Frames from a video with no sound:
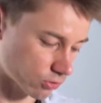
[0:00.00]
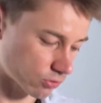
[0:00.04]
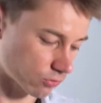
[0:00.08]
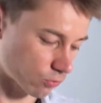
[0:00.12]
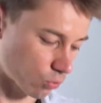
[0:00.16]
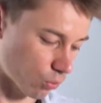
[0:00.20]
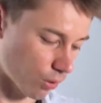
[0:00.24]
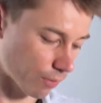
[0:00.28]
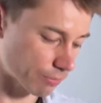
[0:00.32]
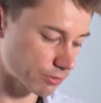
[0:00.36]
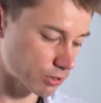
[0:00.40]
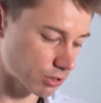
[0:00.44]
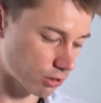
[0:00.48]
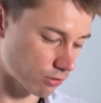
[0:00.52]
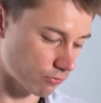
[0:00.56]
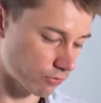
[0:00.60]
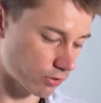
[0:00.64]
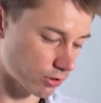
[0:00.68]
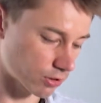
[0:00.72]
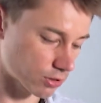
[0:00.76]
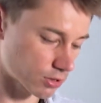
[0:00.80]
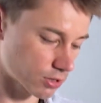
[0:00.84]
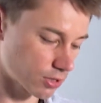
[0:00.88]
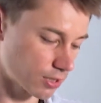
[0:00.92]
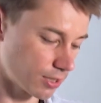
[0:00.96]
web
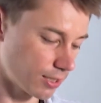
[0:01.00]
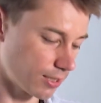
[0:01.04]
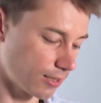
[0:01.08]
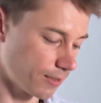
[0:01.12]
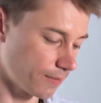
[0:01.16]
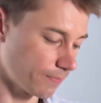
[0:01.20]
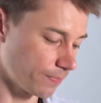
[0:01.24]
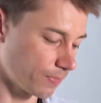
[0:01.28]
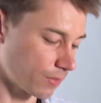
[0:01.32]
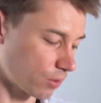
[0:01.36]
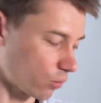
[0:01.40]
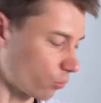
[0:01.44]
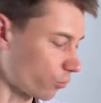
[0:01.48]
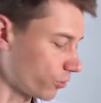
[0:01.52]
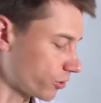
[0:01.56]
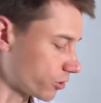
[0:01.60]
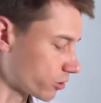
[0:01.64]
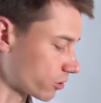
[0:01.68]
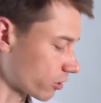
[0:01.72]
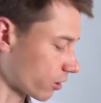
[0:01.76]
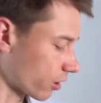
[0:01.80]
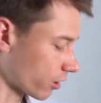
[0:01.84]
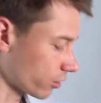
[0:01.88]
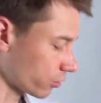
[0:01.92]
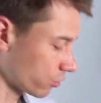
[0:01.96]
servers, which
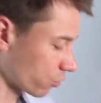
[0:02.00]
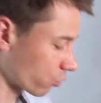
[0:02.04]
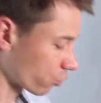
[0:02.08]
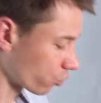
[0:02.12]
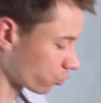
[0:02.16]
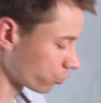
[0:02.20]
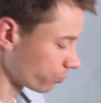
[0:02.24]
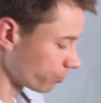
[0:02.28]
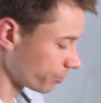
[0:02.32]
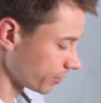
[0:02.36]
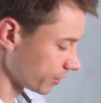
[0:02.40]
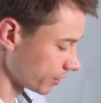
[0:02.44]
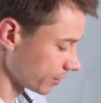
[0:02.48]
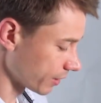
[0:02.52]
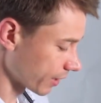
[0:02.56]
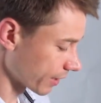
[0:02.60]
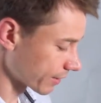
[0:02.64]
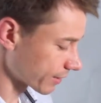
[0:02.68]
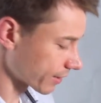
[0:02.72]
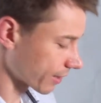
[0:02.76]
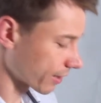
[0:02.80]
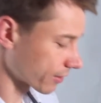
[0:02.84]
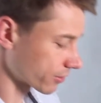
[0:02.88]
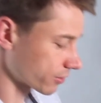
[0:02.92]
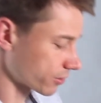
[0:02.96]
could be
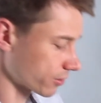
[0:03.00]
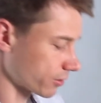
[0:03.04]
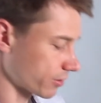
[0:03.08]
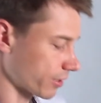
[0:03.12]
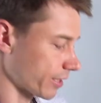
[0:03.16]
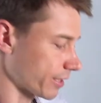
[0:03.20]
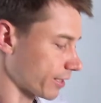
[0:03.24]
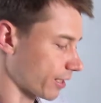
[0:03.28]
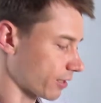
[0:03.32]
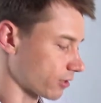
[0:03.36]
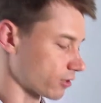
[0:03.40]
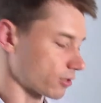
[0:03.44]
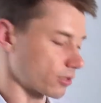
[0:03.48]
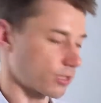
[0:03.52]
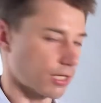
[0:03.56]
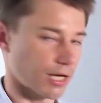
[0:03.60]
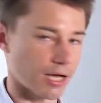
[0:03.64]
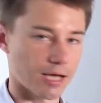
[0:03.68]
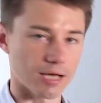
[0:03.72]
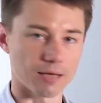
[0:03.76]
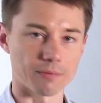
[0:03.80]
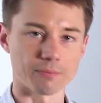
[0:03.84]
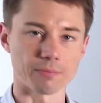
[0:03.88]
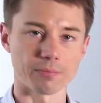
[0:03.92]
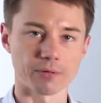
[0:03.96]
another
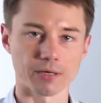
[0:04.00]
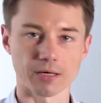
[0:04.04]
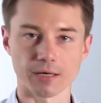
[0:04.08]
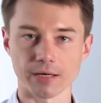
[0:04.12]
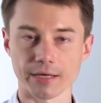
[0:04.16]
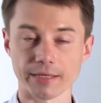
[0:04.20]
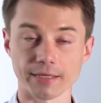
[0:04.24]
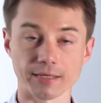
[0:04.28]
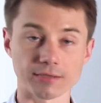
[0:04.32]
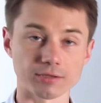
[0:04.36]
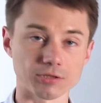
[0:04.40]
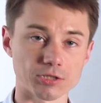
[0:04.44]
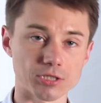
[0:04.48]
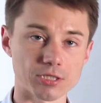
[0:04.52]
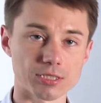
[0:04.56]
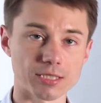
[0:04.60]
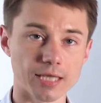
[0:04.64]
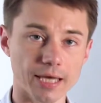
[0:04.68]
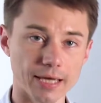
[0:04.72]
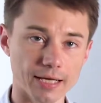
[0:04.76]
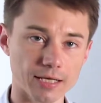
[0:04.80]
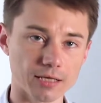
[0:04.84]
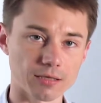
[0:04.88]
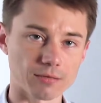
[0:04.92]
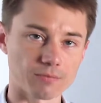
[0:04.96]
type, another
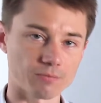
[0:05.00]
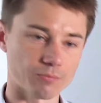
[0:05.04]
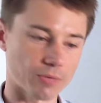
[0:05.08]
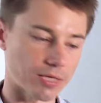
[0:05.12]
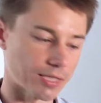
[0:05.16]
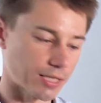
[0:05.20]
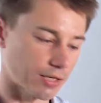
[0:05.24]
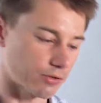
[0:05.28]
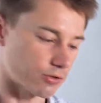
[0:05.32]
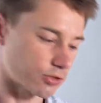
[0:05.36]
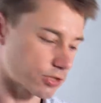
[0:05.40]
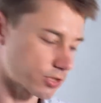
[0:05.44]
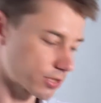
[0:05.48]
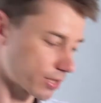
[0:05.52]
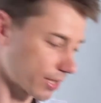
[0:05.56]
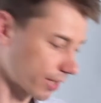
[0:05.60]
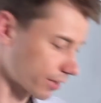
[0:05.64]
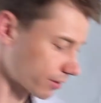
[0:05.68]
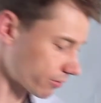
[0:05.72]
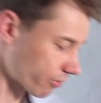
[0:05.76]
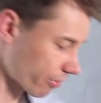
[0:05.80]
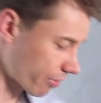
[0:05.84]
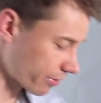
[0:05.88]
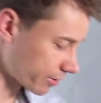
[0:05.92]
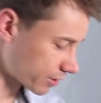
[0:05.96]

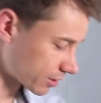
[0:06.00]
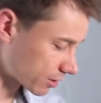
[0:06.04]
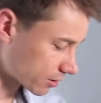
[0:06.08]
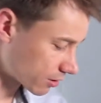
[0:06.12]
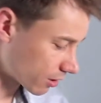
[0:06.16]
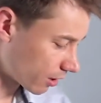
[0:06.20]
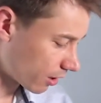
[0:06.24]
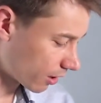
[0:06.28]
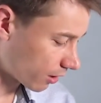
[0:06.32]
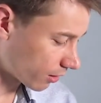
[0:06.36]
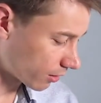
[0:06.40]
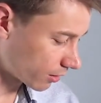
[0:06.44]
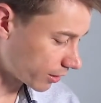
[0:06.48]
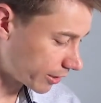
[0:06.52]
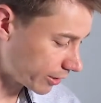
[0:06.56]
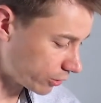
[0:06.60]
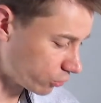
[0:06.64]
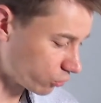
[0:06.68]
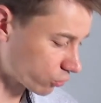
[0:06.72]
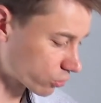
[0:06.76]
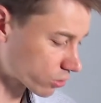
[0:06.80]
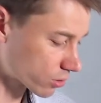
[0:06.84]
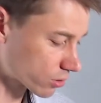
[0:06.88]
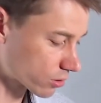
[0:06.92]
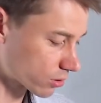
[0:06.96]
stack. This is
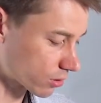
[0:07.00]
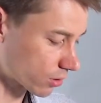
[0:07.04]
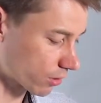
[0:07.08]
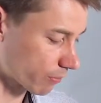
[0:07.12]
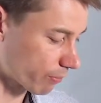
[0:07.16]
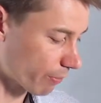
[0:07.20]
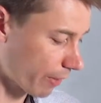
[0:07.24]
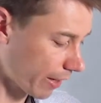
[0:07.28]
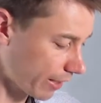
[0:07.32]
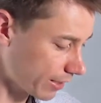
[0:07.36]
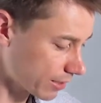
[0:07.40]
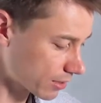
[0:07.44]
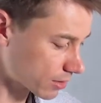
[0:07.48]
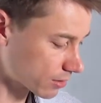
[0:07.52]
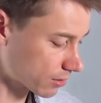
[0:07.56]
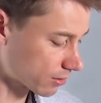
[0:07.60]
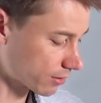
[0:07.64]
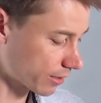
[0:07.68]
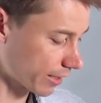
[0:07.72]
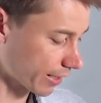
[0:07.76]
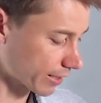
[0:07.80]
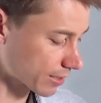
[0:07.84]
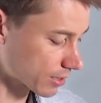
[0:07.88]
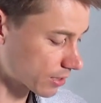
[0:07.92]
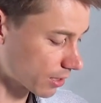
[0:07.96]
Linux-based
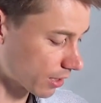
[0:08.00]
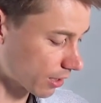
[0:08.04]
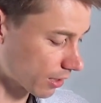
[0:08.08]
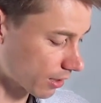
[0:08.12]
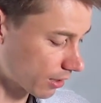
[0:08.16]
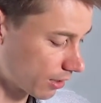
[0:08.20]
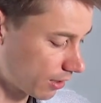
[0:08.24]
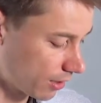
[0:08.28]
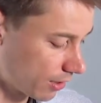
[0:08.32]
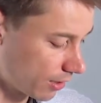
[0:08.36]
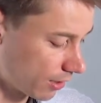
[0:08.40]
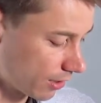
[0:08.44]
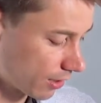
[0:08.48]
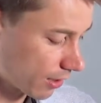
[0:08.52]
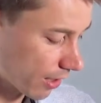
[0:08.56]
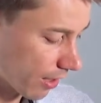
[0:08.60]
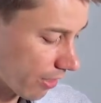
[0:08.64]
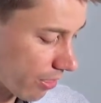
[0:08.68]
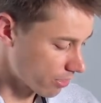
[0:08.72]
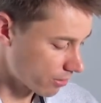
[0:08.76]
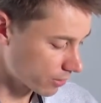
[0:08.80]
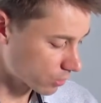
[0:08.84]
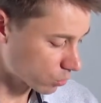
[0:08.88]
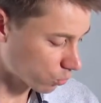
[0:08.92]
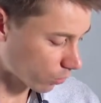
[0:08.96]
tech stack, and
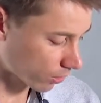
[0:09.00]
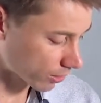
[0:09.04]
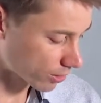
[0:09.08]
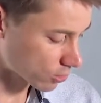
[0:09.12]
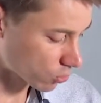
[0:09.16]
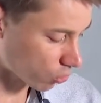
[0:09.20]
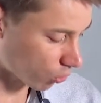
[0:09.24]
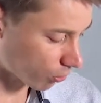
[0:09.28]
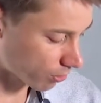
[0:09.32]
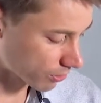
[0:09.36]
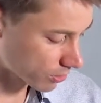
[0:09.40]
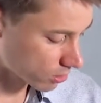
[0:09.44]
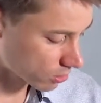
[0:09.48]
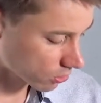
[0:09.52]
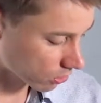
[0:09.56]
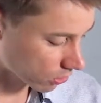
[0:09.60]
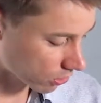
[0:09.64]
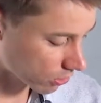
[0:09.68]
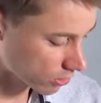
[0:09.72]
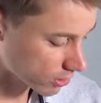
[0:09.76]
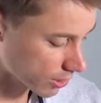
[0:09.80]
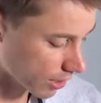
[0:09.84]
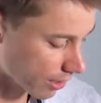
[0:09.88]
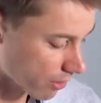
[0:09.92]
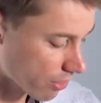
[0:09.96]
this one is open
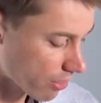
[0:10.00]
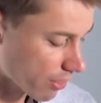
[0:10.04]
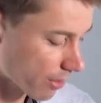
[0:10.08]
source, and